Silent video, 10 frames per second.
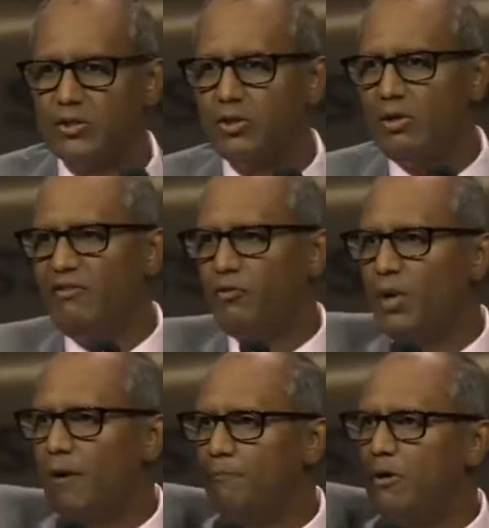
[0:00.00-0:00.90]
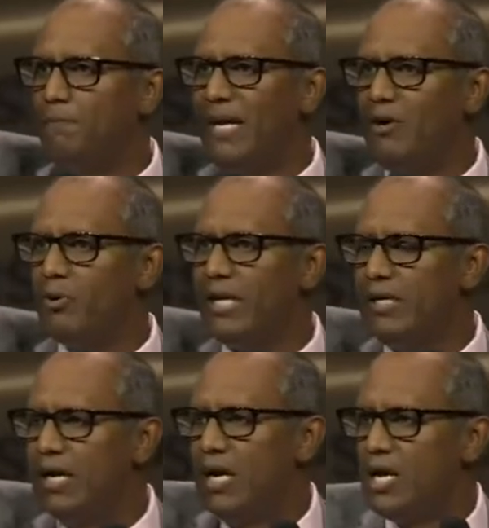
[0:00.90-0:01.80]
So if we are
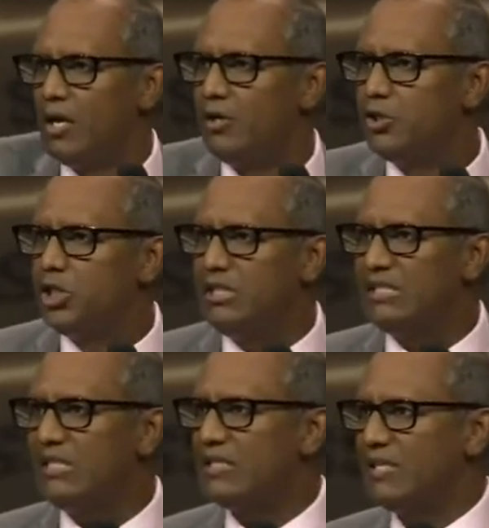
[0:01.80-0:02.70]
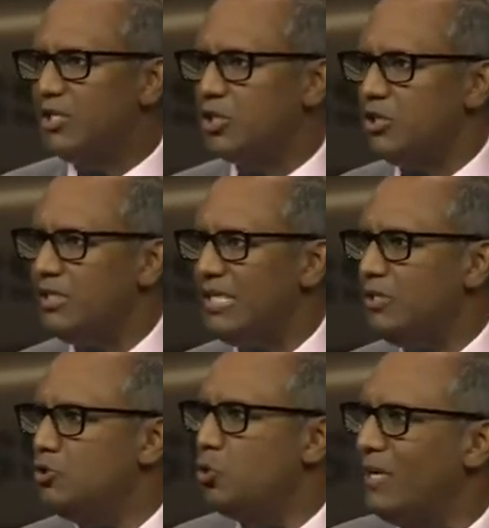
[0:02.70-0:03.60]
preparing a GC session
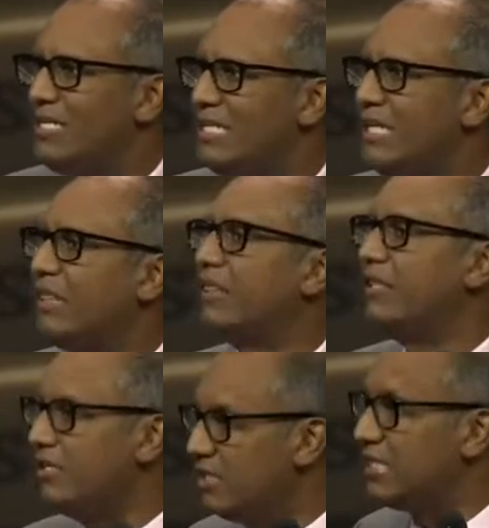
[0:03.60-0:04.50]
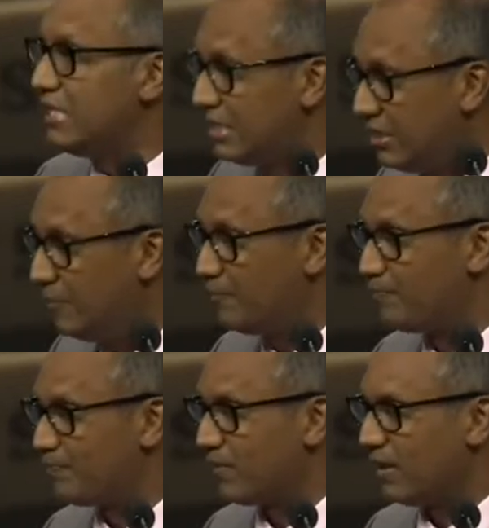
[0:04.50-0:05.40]
in 2030,
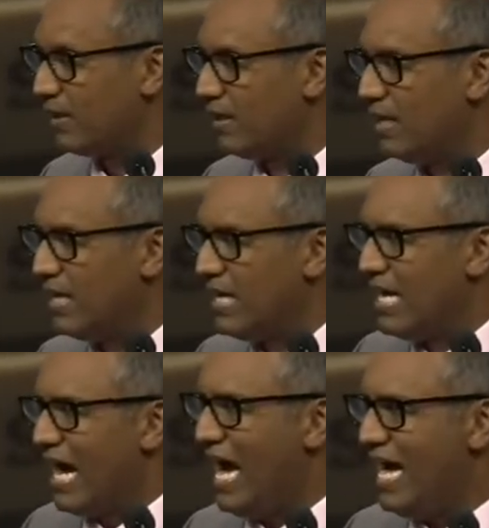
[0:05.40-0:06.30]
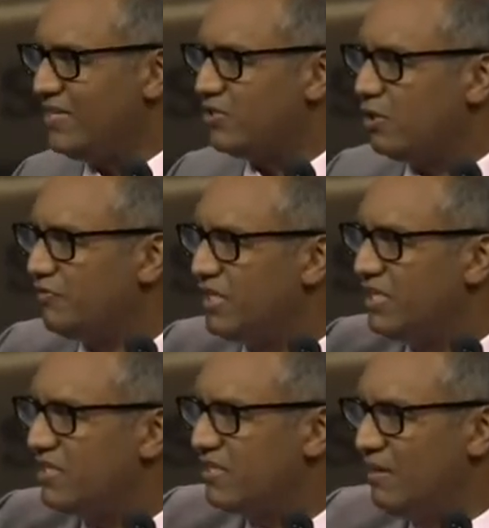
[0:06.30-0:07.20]
as of
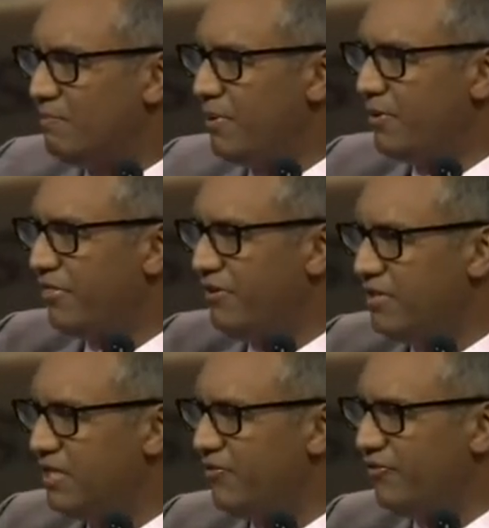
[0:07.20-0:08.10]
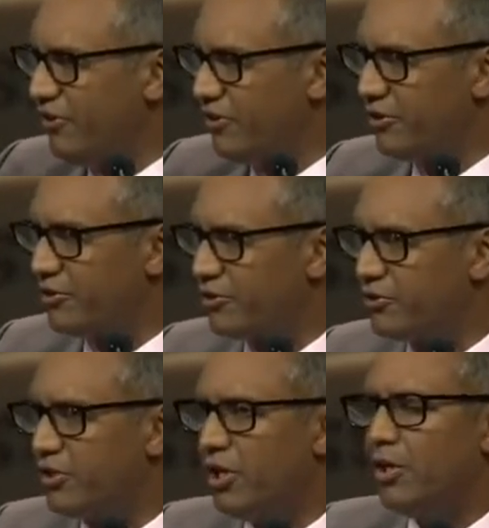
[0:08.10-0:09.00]
December
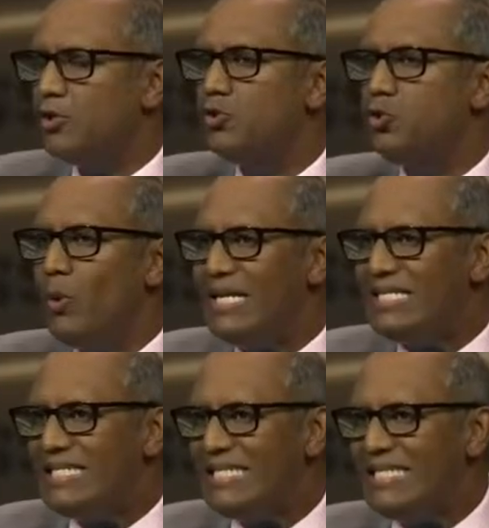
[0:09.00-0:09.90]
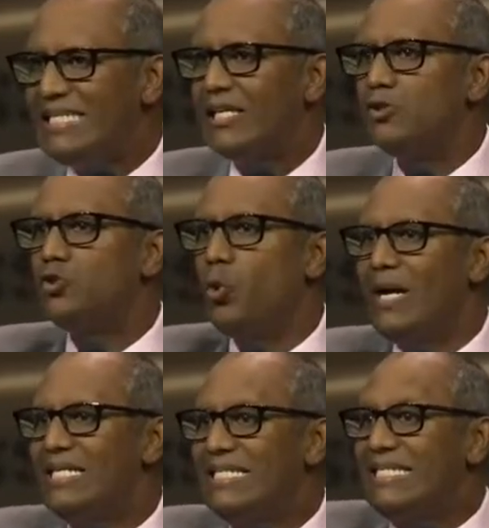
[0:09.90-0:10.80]
31st,
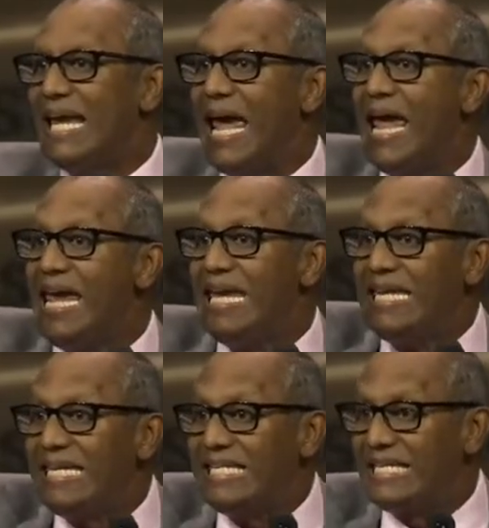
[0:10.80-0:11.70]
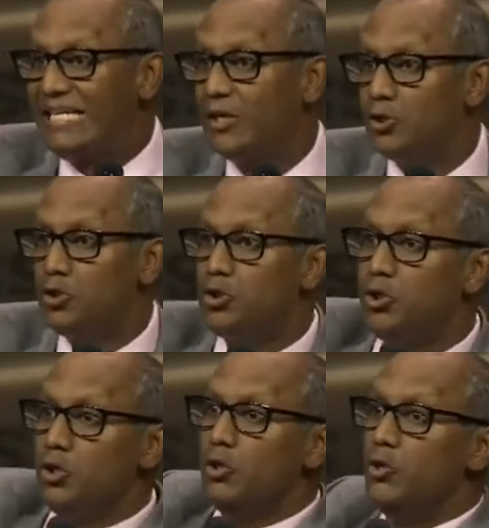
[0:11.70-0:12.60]
2028,
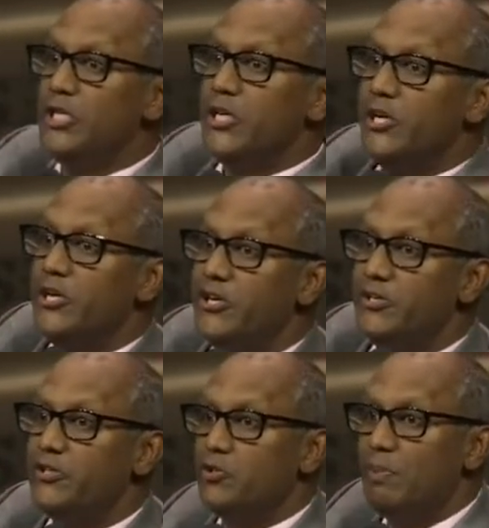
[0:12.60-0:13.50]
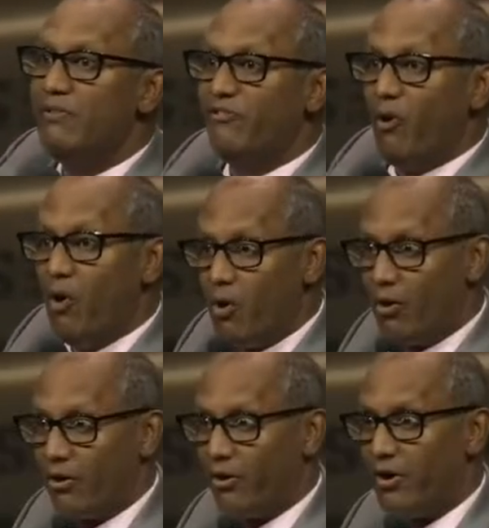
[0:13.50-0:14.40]
2 years
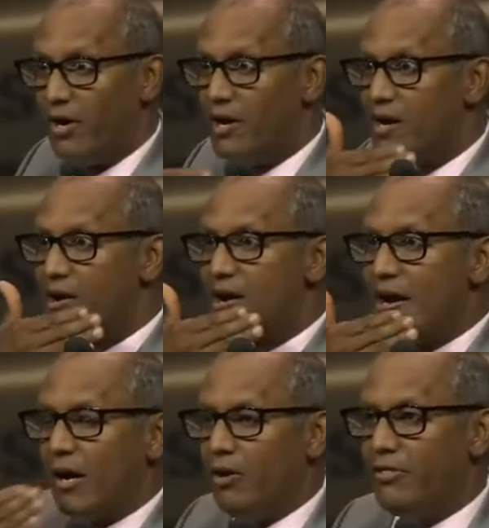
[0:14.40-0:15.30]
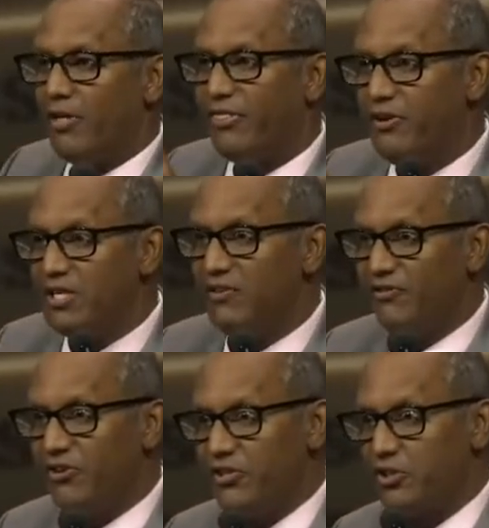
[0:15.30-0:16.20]
before, on the
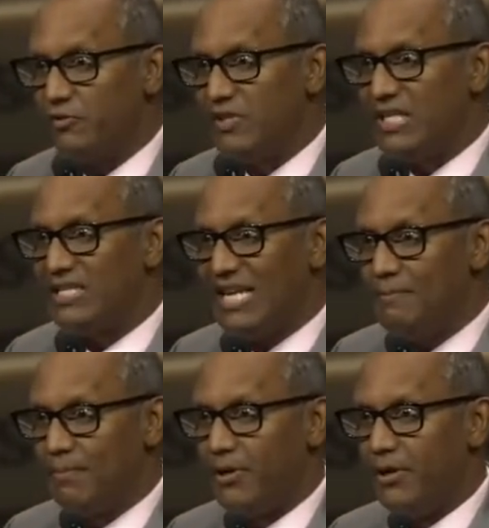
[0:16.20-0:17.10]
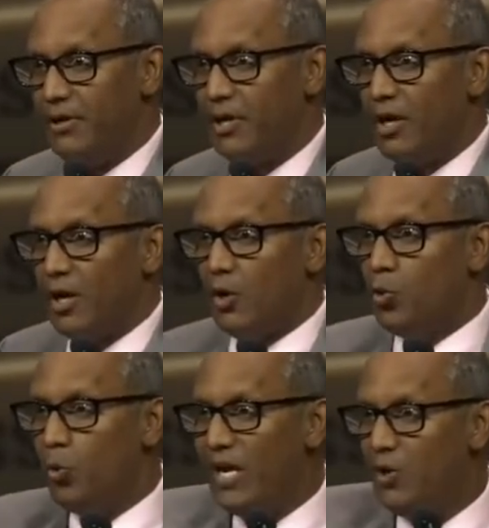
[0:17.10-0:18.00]
31st of December,
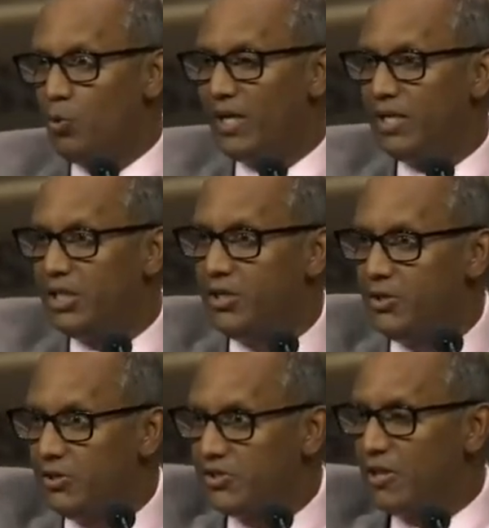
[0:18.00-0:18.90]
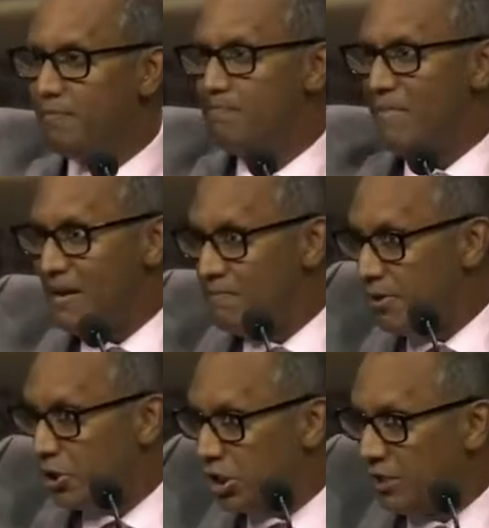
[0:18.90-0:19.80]
we will use the
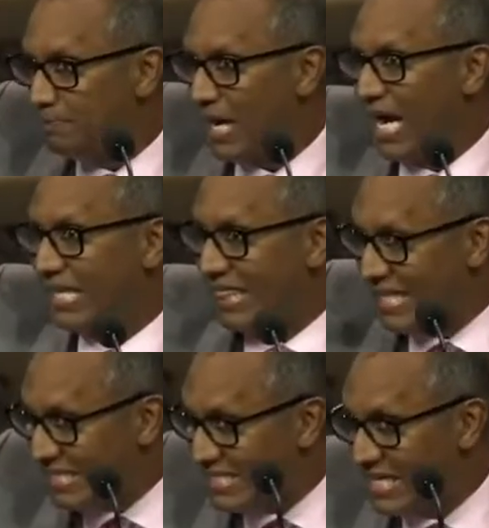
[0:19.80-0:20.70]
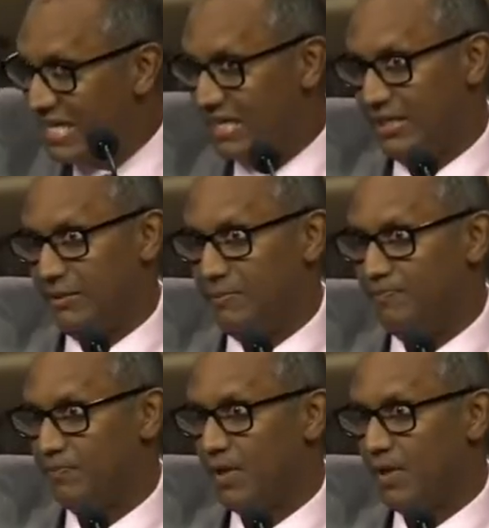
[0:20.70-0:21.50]
membership at that time.